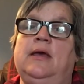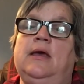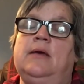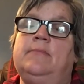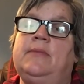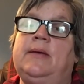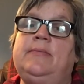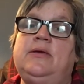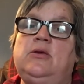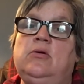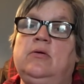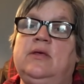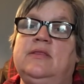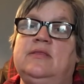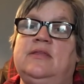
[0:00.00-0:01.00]
Maybe you
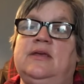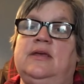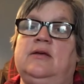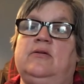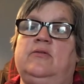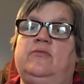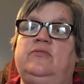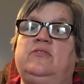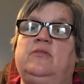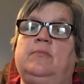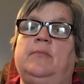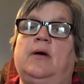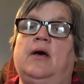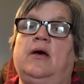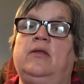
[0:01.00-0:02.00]
can think of
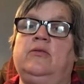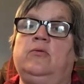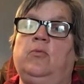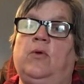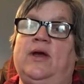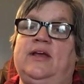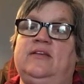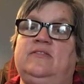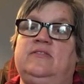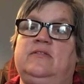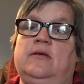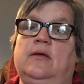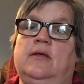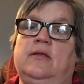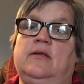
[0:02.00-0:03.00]
some other ways
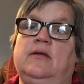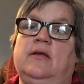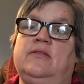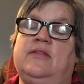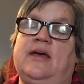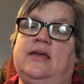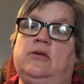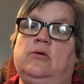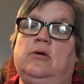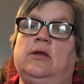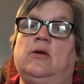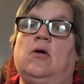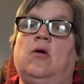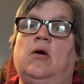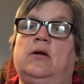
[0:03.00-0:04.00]
that you can
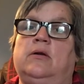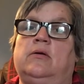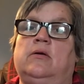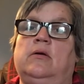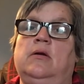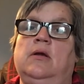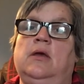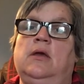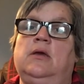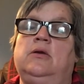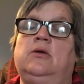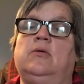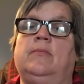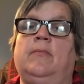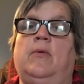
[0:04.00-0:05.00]
honor
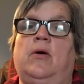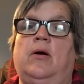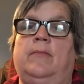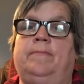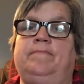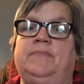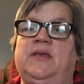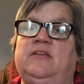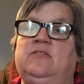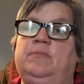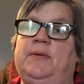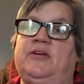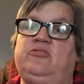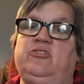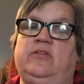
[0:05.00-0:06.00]
your mom,
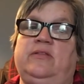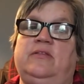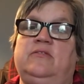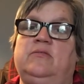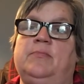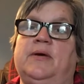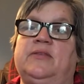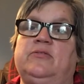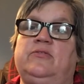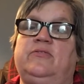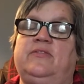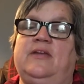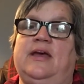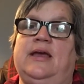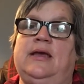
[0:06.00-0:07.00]
especially this Mother's
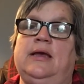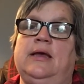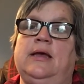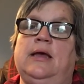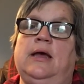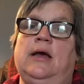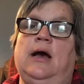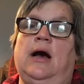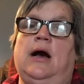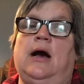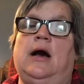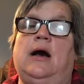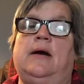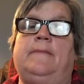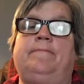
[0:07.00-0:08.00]
Day,
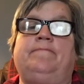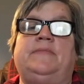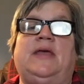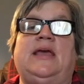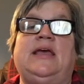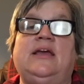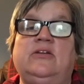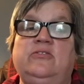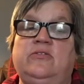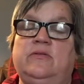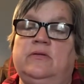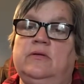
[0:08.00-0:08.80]
um, and